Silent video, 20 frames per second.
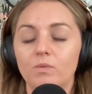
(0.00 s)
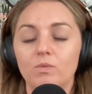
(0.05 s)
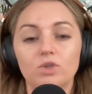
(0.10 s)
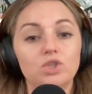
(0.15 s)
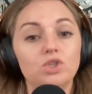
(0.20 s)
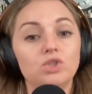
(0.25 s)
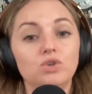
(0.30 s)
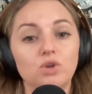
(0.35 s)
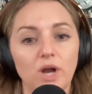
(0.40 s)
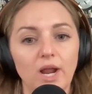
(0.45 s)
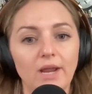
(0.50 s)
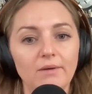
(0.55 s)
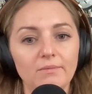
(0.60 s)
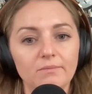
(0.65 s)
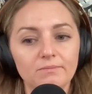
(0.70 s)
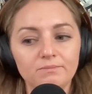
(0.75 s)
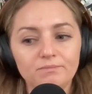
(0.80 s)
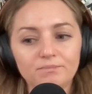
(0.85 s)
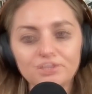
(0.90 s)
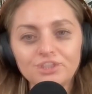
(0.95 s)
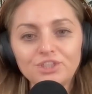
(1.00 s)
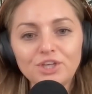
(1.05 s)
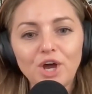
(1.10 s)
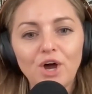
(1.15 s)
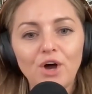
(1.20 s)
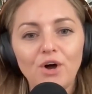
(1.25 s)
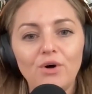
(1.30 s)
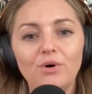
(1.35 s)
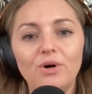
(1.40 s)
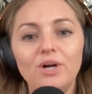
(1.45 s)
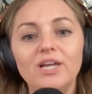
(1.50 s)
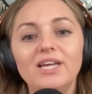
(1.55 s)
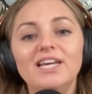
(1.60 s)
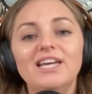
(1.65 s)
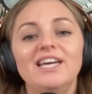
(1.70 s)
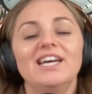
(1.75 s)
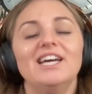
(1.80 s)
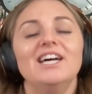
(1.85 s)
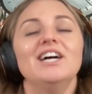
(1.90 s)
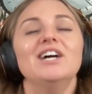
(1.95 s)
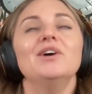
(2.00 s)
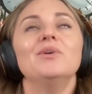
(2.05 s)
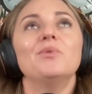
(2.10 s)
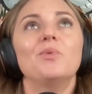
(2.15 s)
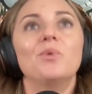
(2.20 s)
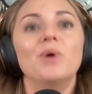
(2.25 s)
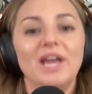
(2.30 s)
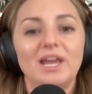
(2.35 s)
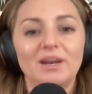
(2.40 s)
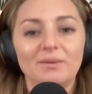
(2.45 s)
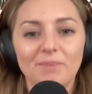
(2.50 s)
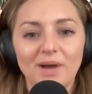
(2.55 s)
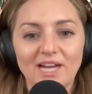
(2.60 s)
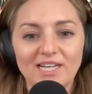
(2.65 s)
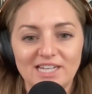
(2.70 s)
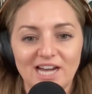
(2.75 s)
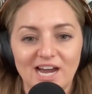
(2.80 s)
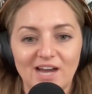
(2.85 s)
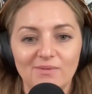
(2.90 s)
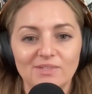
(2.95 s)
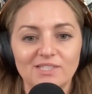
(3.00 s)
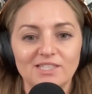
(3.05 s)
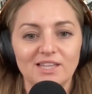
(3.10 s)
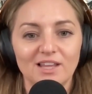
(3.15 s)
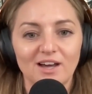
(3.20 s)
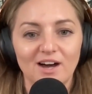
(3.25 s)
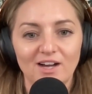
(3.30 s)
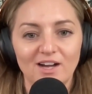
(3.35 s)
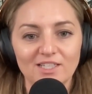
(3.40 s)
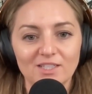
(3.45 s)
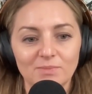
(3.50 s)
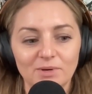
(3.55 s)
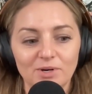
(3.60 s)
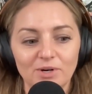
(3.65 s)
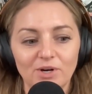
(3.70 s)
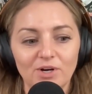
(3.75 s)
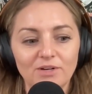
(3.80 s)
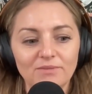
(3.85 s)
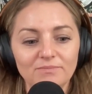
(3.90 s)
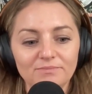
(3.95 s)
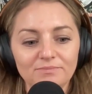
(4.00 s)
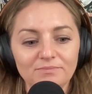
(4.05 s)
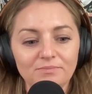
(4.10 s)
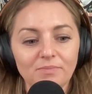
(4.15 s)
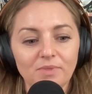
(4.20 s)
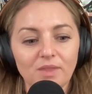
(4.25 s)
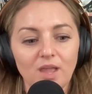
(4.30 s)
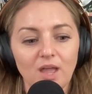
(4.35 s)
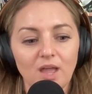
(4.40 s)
which is great. So when my dad was in the hospital,